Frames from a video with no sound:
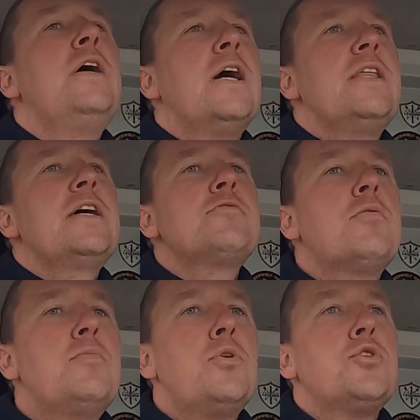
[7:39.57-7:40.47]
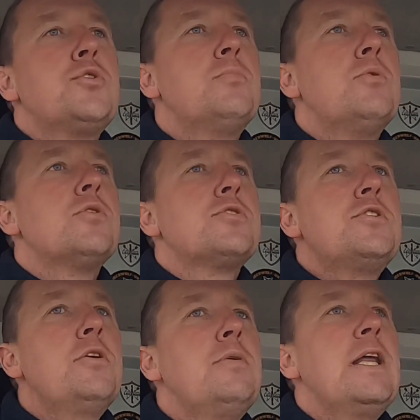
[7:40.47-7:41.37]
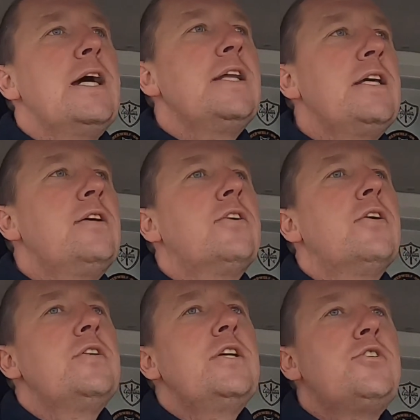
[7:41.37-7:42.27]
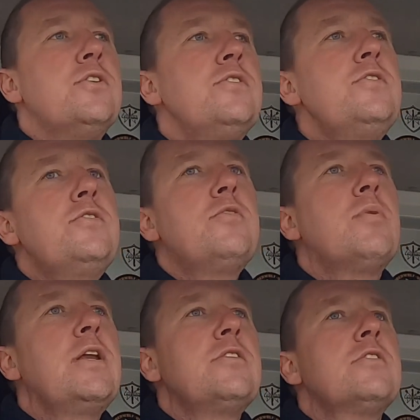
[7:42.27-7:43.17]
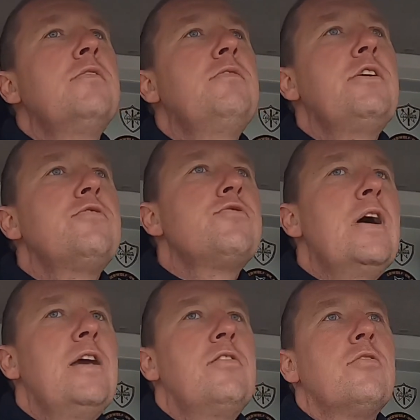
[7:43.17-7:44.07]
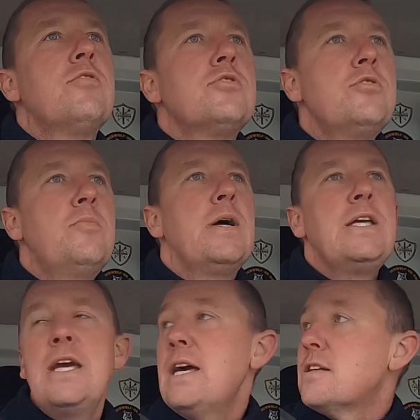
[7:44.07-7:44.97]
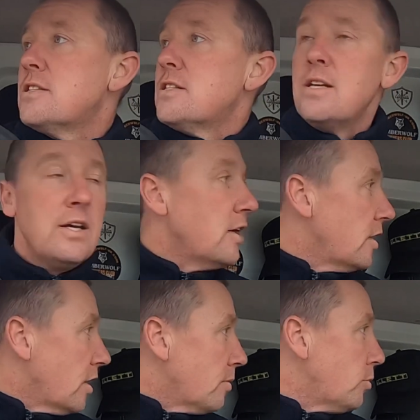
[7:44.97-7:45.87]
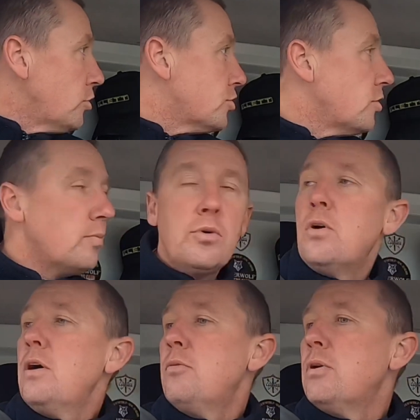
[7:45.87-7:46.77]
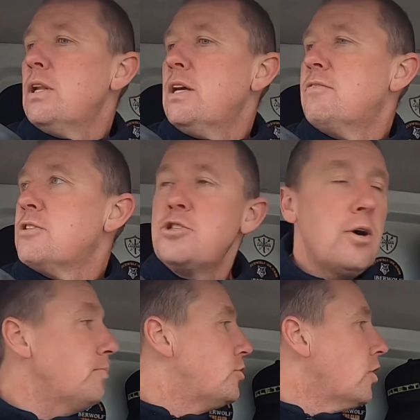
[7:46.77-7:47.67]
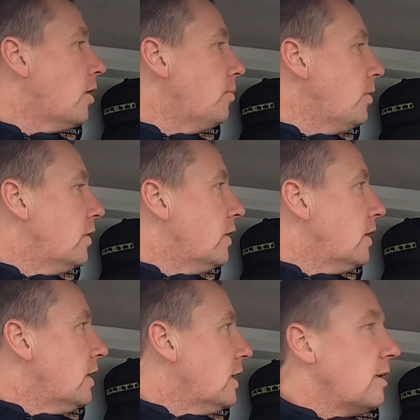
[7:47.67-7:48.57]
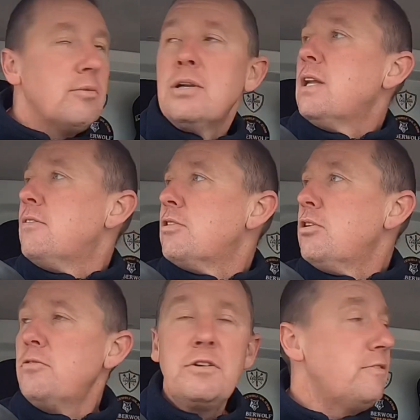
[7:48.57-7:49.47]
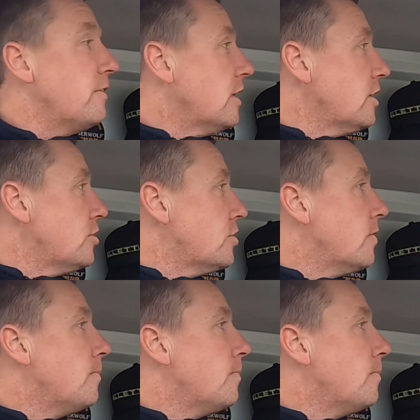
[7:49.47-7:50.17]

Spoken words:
And that's what mulching mowers do. In ideal conditions, when it's lovely and dry through the summer, yes, a mulching mower will leave a top job, it will leave a lovely finish,